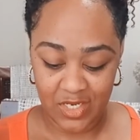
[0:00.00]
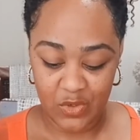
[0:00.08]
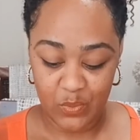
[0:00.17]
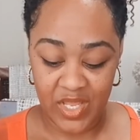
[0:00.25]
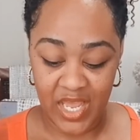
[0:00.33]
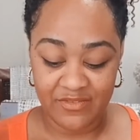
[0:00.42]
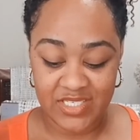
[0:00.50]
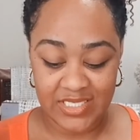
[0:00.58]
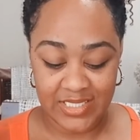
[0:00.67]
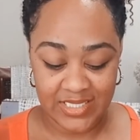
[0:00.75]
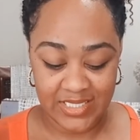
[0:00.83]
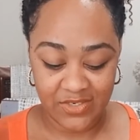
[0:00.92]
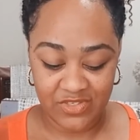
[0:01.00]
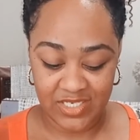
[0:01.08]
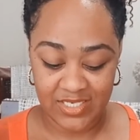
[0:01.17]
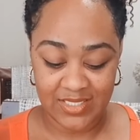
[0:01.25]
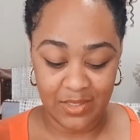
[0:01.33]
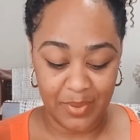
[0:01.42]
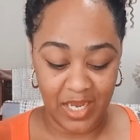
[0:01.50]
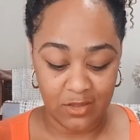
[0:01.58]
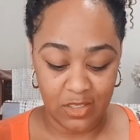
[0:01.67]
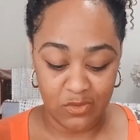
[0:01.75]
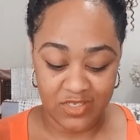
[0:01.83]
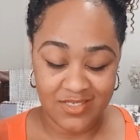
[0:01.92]
We have sensitivities about
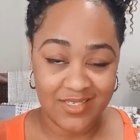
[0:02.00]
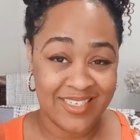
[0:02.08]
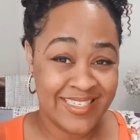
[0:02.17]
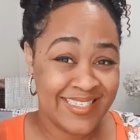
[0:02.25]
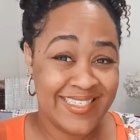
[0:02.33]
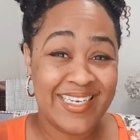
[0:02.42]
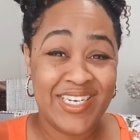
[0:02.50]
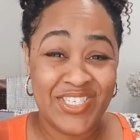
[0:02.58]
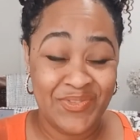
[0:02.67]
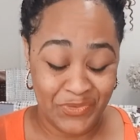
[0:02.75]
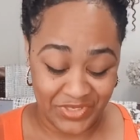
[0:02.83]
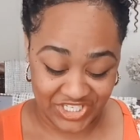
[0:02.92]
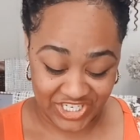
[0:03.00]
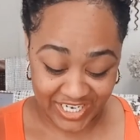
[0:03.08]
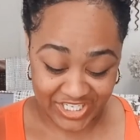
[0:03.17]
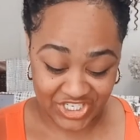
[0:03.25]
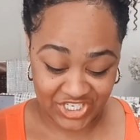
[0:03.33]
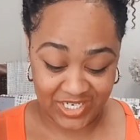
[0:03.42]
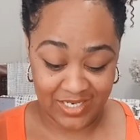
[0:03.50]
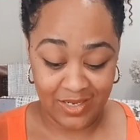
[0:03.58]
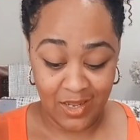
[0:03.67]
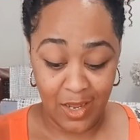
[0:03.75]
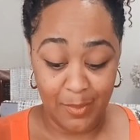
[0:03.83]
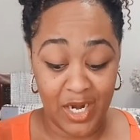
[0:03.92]
loneliness, rejection,
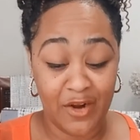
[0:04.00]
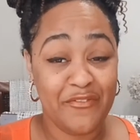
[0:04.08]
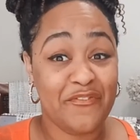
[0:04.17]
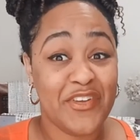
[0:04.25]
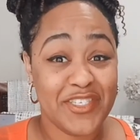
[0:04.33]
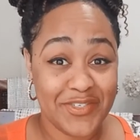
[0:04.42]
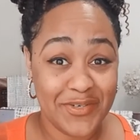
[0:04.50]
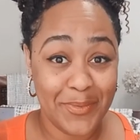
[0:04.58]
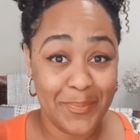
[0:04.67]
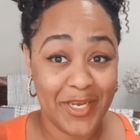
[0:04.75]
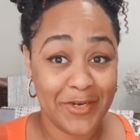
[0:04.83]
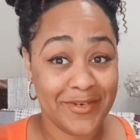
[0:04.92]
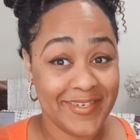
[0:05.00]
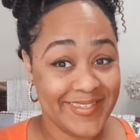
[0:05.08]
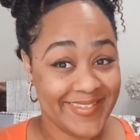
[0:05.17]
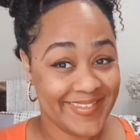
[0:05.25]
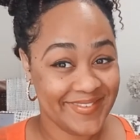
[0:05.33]
about our physical appearance,